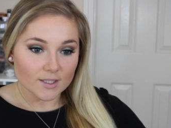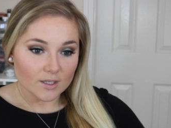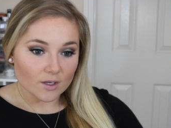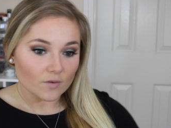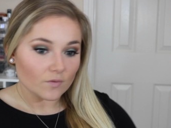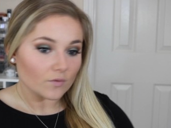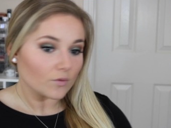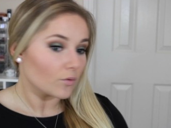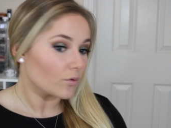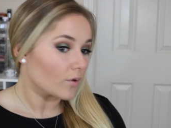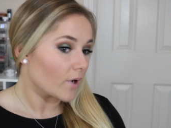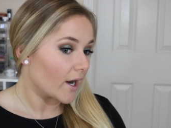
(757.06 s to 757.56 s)

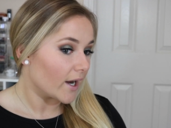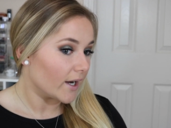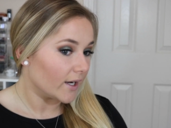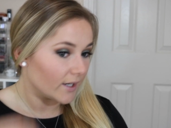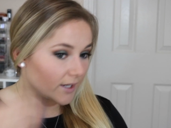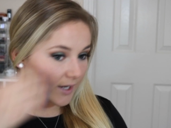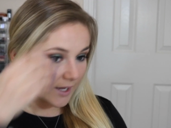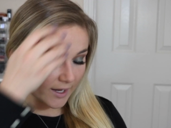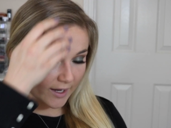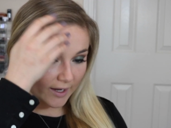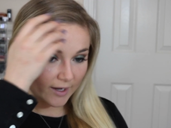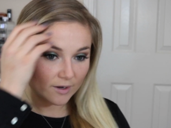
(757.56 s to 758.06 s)
of right
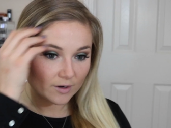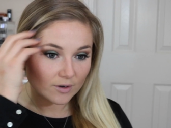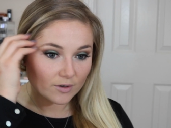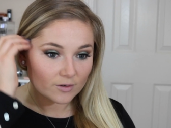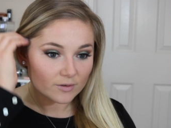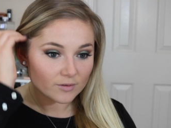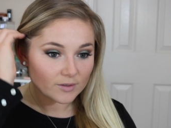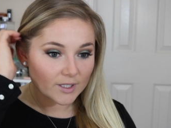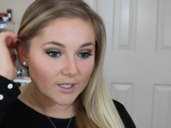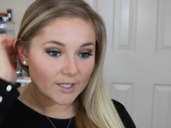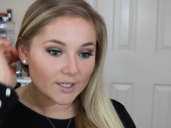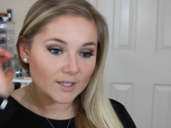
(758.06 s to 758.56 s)

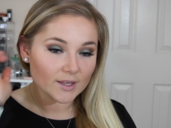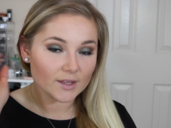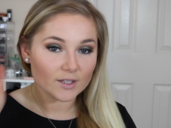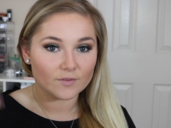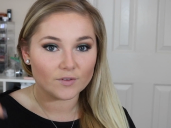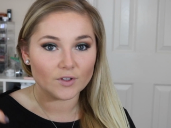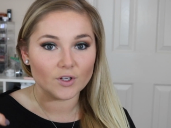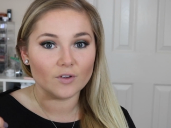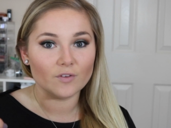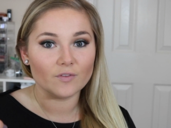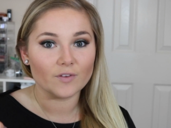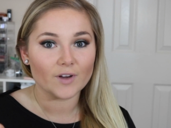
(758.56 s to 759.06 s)
now in the
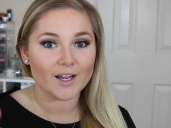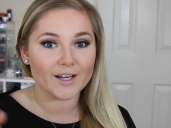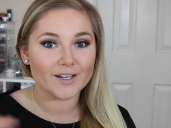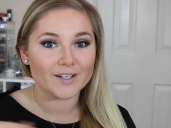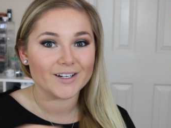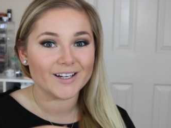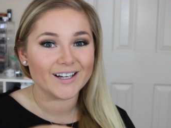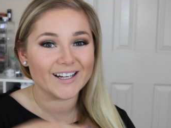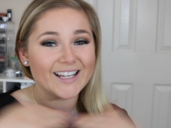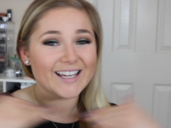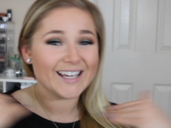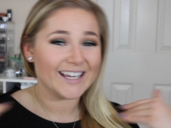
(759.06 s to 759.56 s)

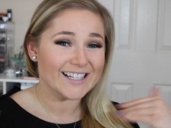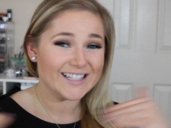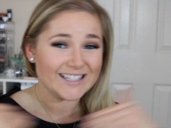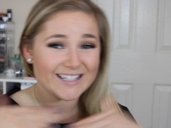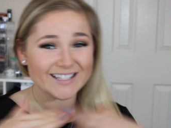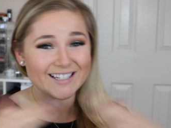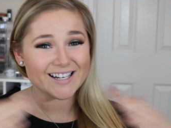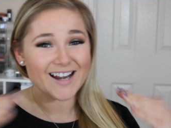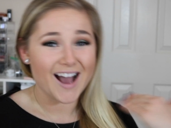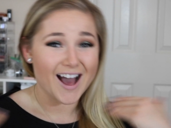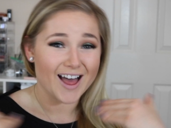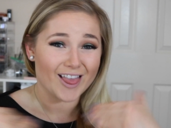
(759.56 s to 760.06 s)
viewfinder,
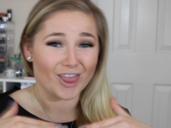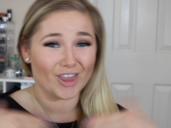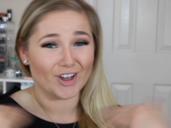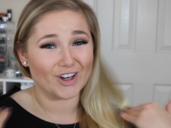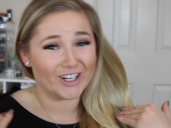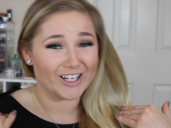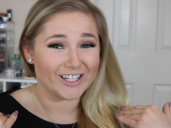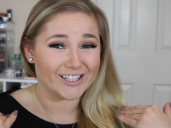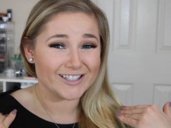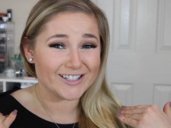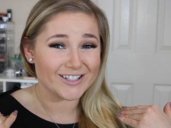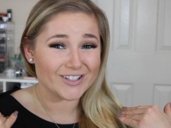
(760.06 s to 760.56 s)
it's not
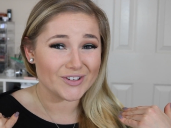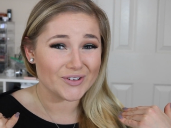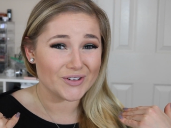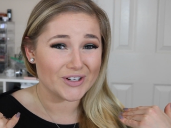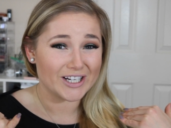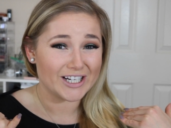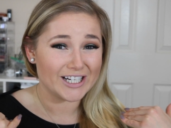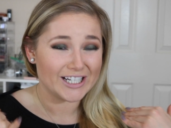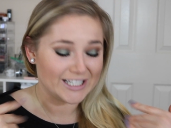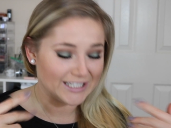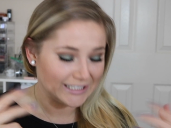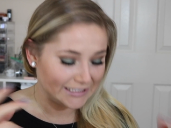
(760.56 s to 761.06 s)
looking too
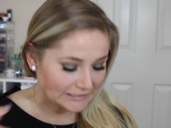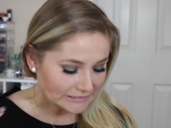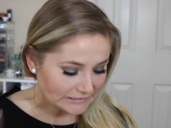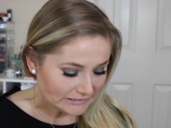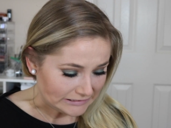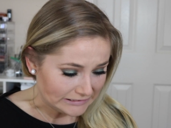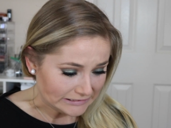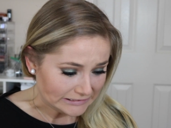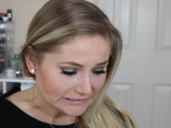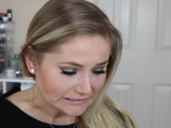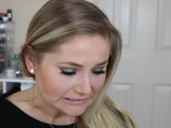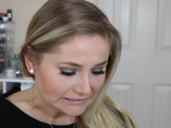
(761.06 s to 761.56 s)
good.
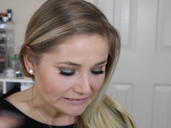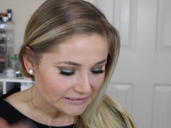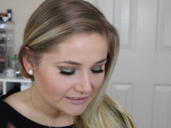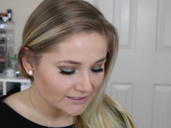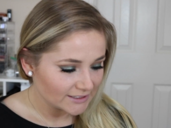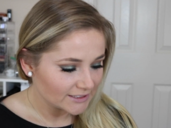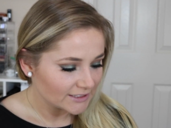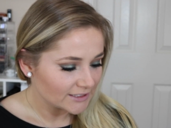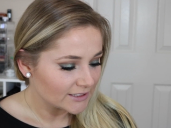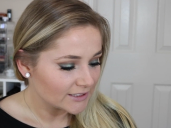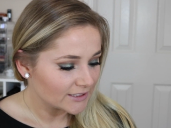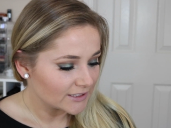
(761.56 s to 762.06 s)

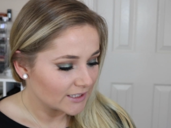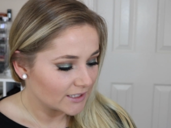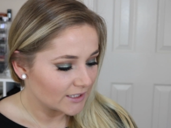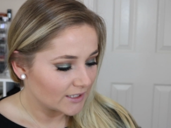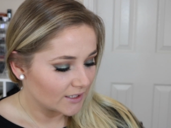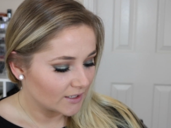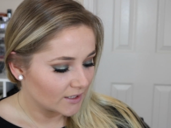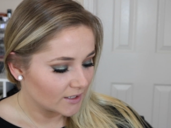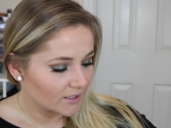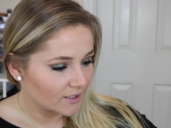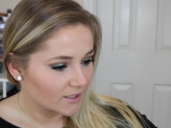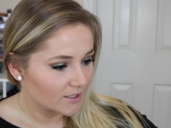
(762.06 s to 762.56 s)

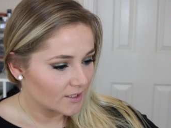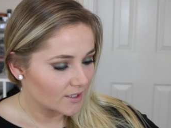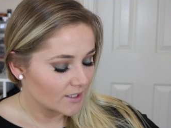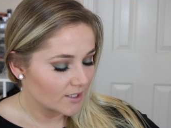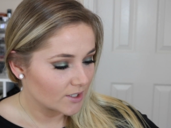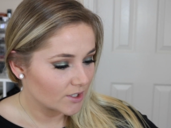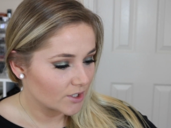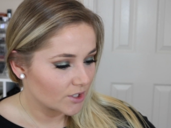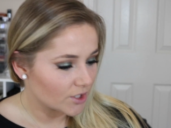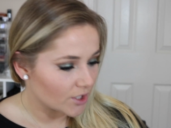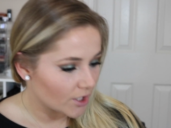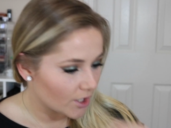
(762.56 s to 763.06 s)

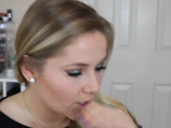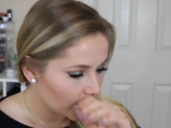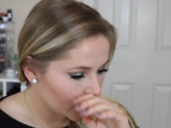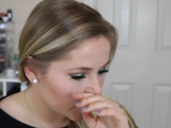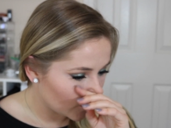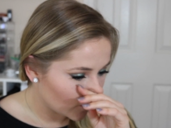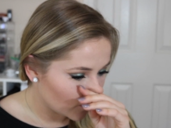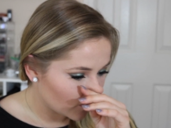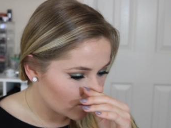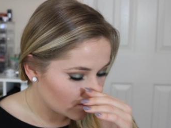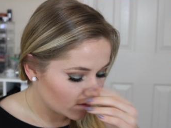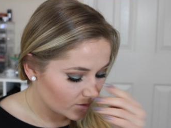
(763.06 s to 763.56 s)

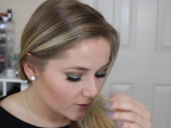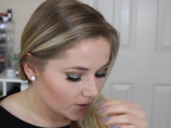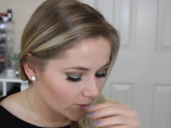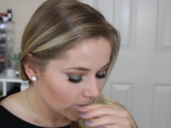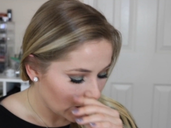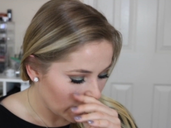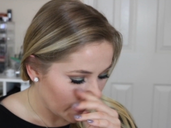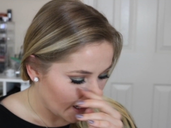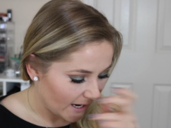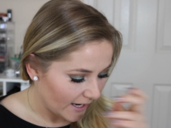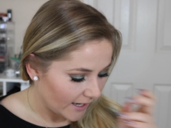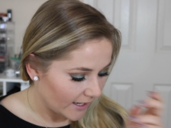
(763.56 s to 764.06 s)
So,
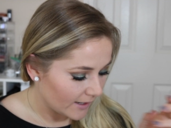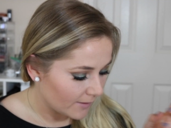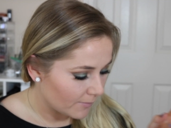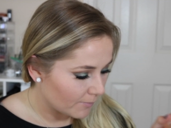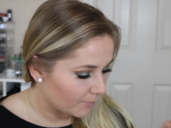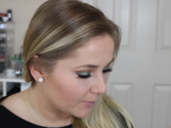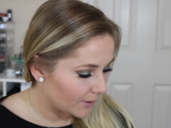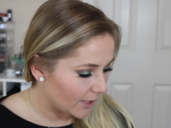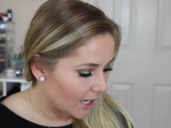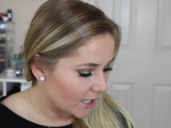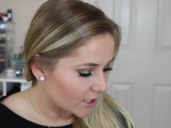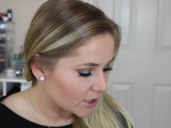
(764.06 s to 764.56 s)
alright,
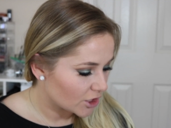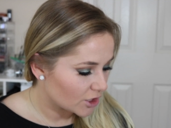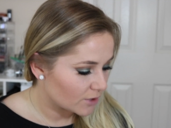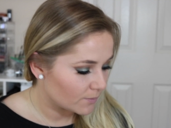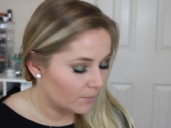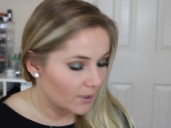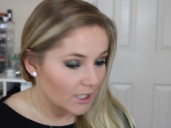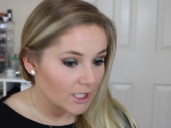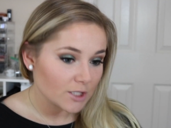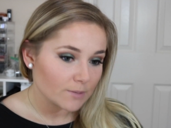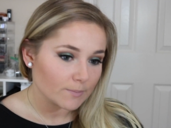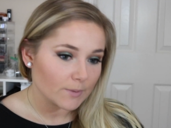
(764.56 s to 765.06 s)
blush,
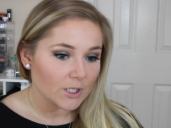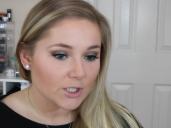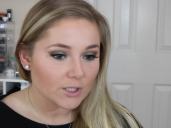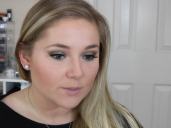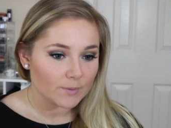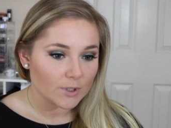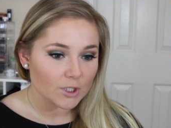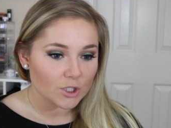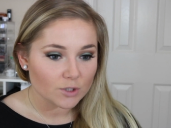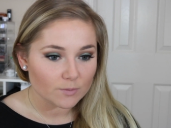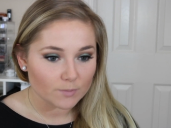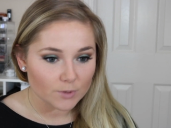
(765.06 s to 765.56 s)
blush, blush,
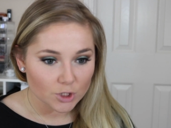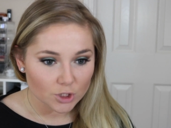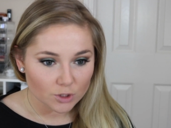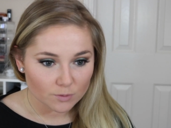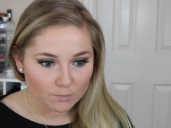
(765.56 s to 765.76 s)
blush, blush,